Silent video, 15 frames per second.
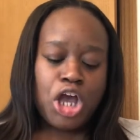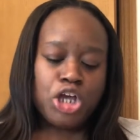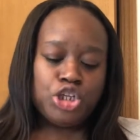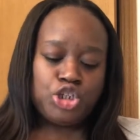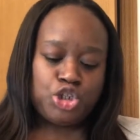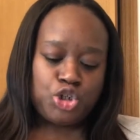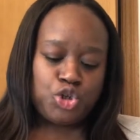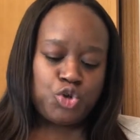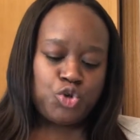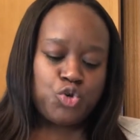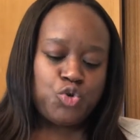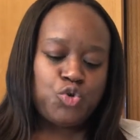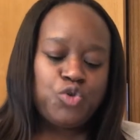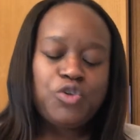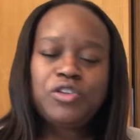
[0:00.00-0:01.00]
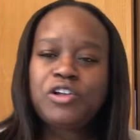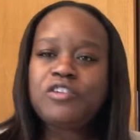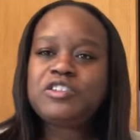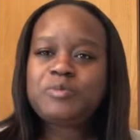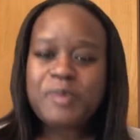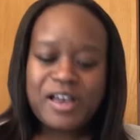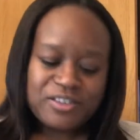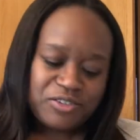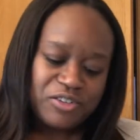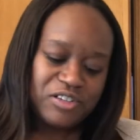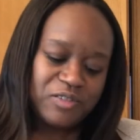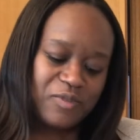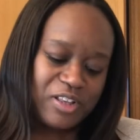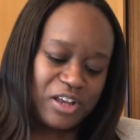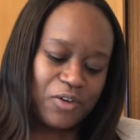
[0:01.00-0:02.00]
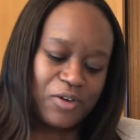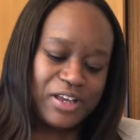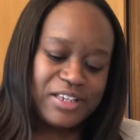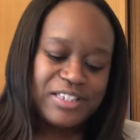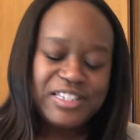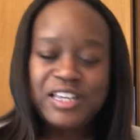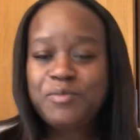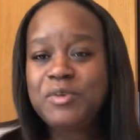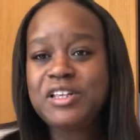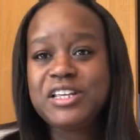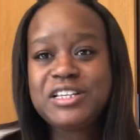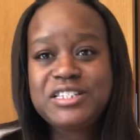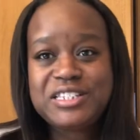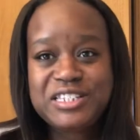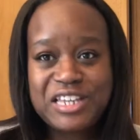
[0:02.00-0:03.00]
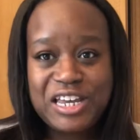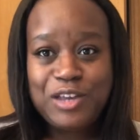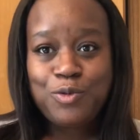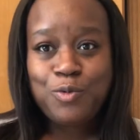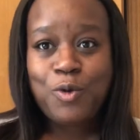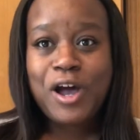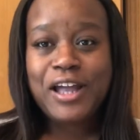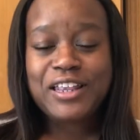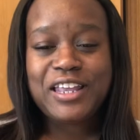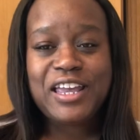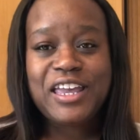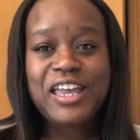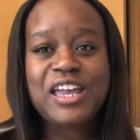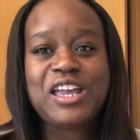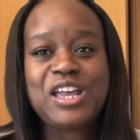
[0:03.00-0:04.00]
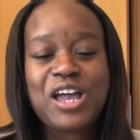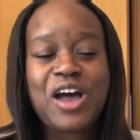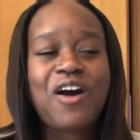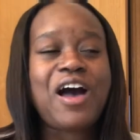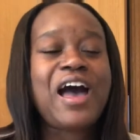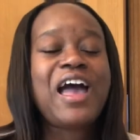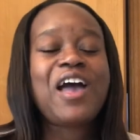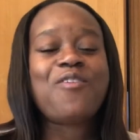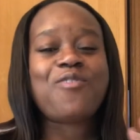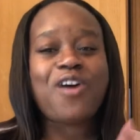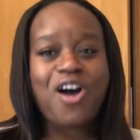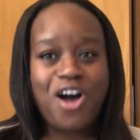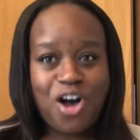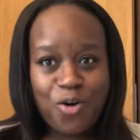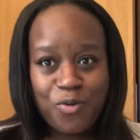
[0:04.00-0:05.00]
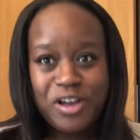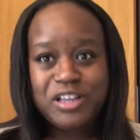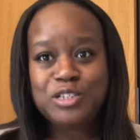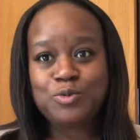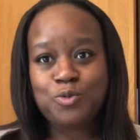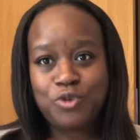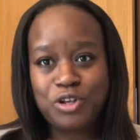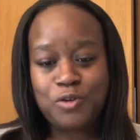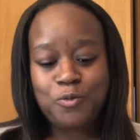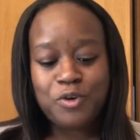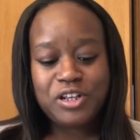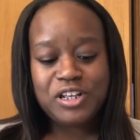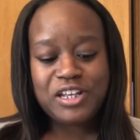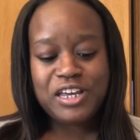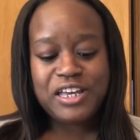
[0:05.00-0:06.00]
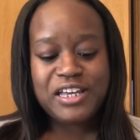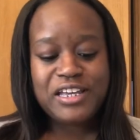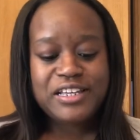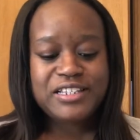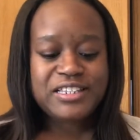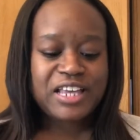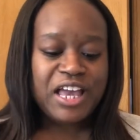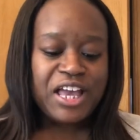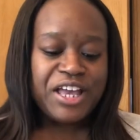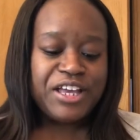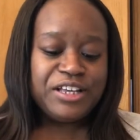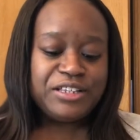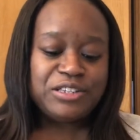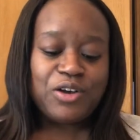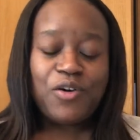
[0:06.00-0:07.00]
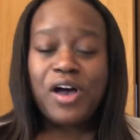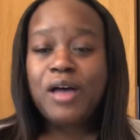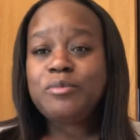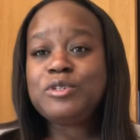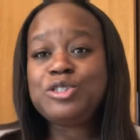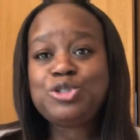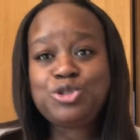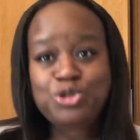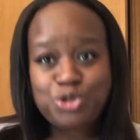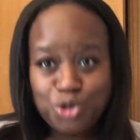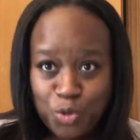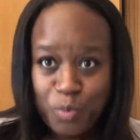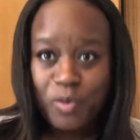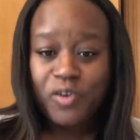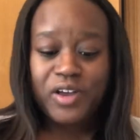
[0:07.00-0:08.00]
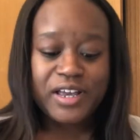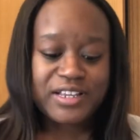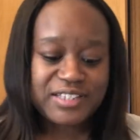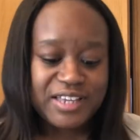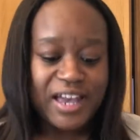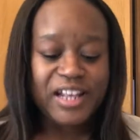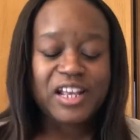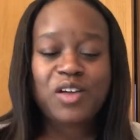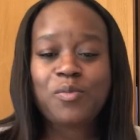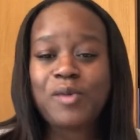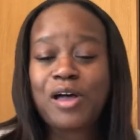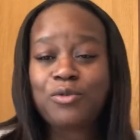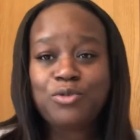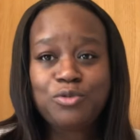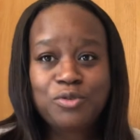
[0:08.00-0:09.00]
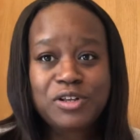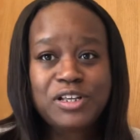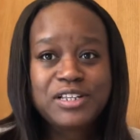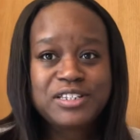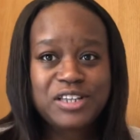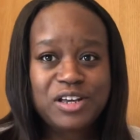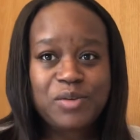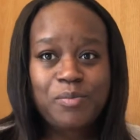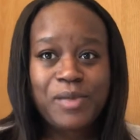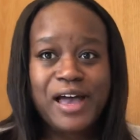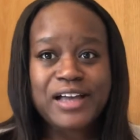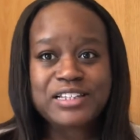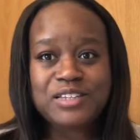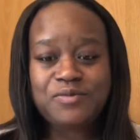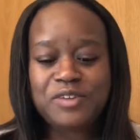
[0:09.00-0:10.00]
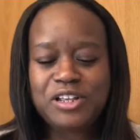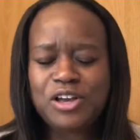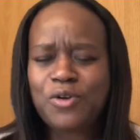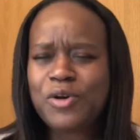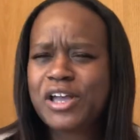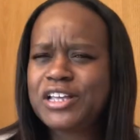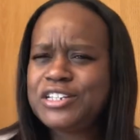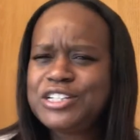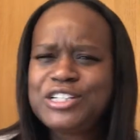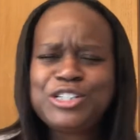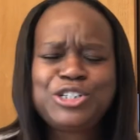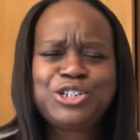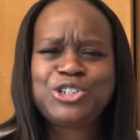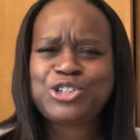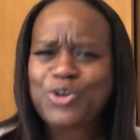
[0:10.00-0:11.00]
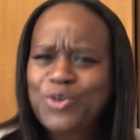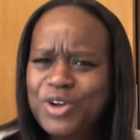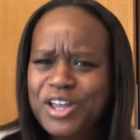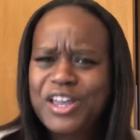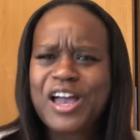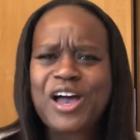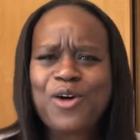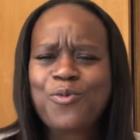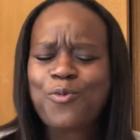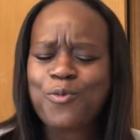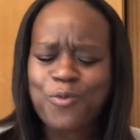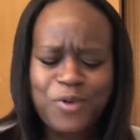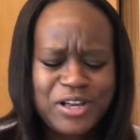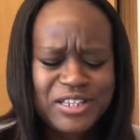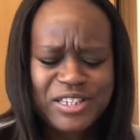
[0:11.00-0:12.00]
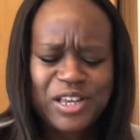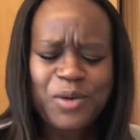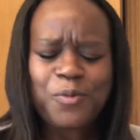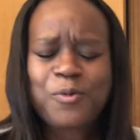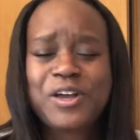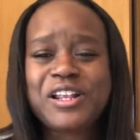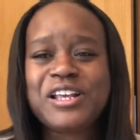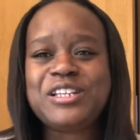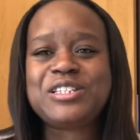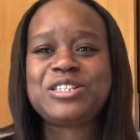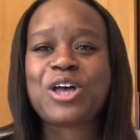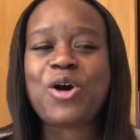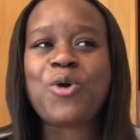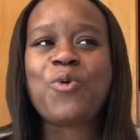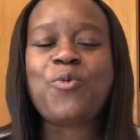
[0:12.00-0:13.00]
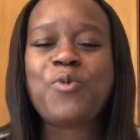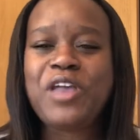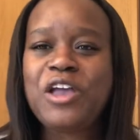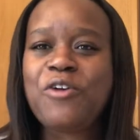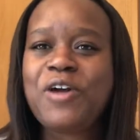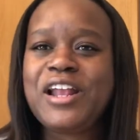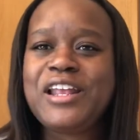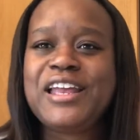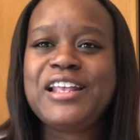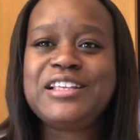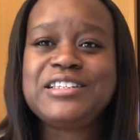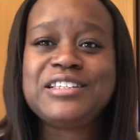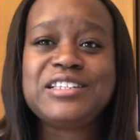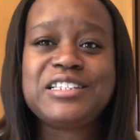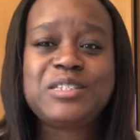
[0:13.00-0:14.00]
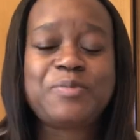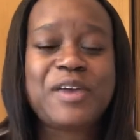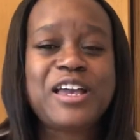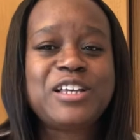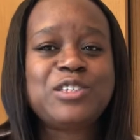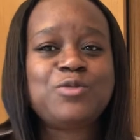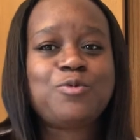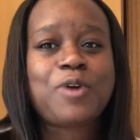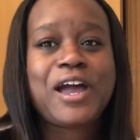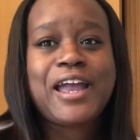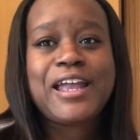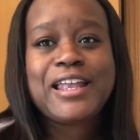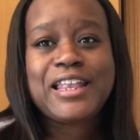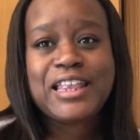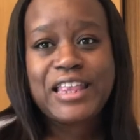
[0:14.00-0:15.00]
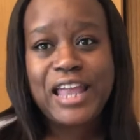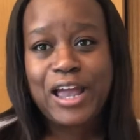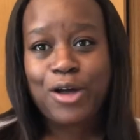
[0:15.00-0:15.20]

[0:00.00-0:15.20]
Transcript: to you know sponsor this video and send me this teeth whitening kit y'all i have always wanted one of these so I'm super excited about doing this unboxing video and just showing y'all what's up with it. So we ready to get into the specs right now.